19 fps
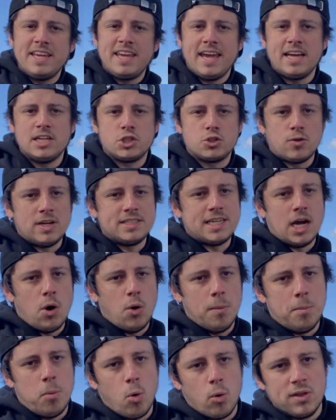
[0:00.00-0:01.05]
can't stress how
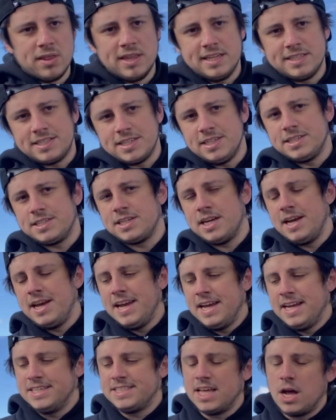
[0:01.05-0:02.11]
important this is
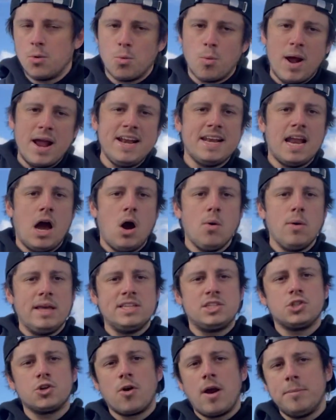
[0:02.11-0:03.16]
that right now
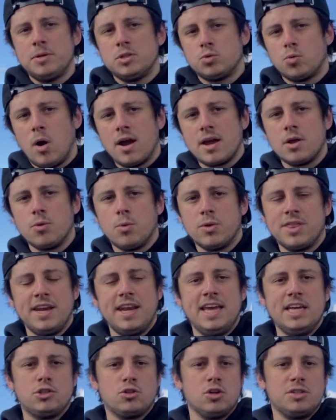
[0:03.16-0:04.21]
Instagram is rocking with an
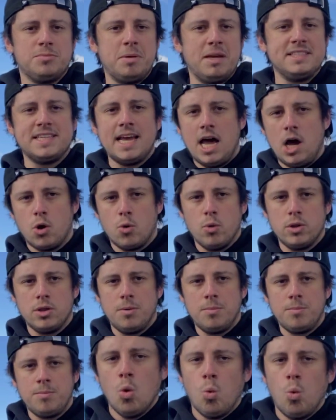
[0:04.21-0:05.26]
interest-based algorithm.